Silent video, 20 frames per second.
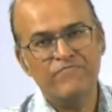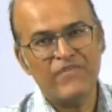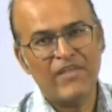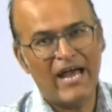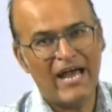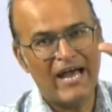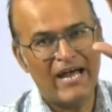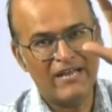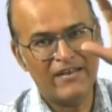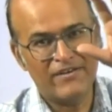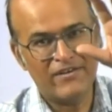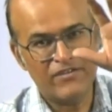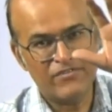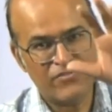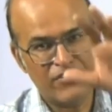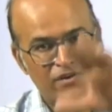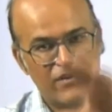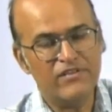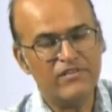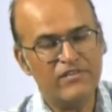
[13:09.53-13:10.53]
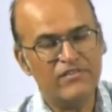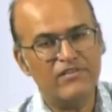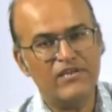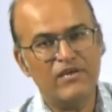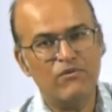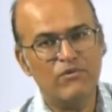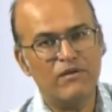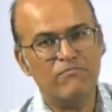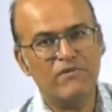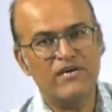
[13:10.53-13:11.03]
and 33
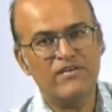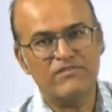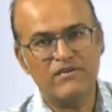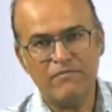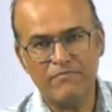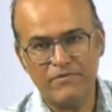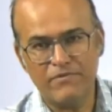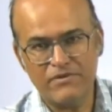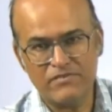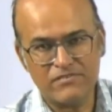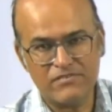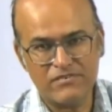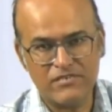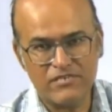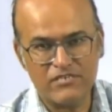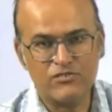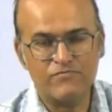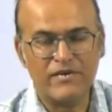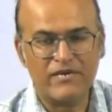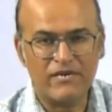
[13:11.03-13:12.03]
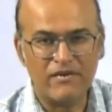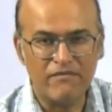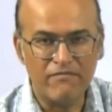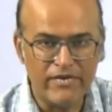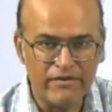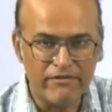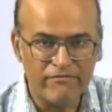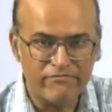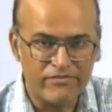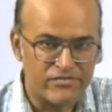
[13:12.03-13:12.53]
1/3%
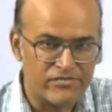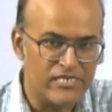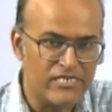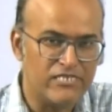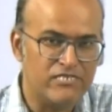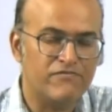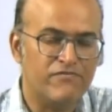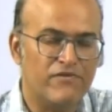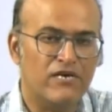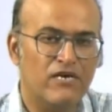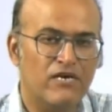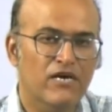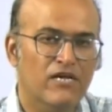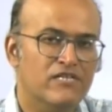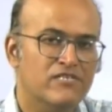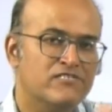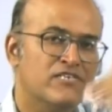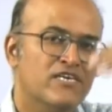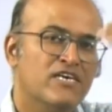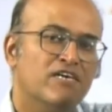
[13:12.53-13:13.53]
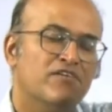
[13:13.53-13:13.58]
respectively of the seats for girls,